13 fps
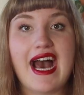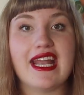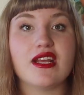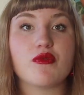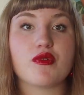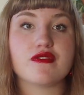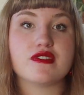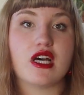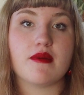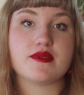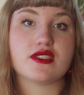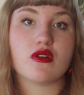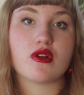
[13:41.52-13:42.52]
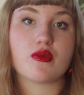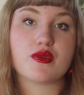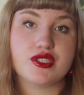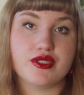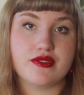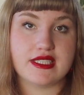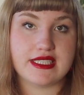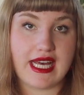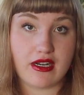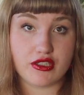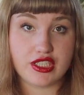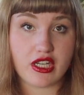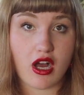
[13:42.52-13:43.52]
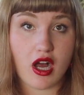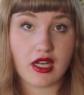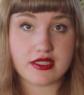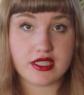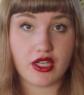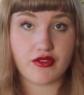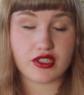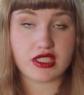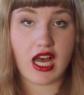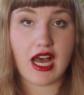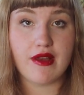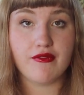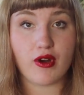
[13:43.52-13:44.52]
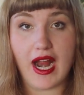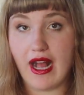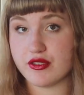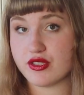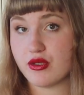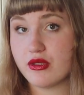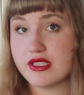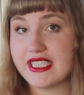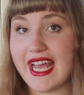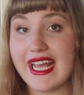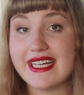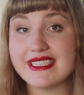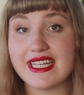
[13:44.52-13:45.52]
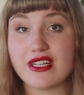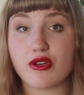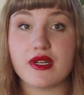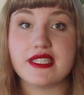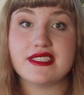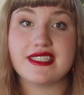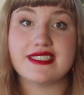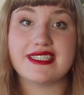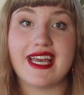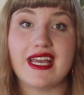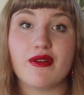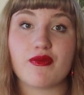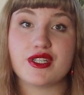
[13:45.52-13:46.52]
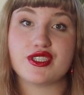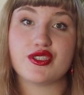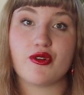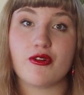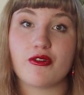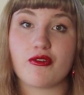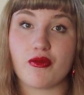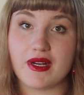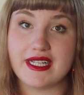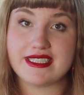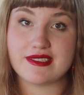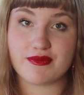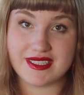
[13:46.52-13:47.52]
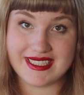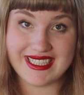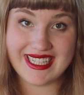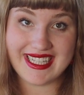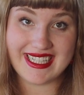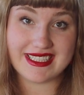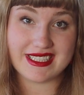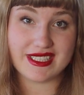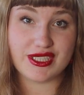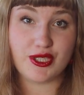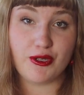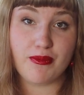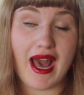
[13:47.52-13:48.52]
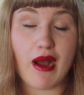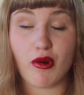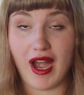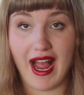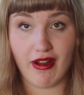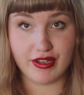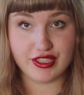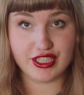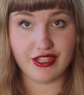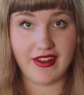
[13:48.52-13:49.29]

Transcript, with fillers: Adding rooftop solar reduces energy costs over time for households and increases a regional grid's resilience to power outage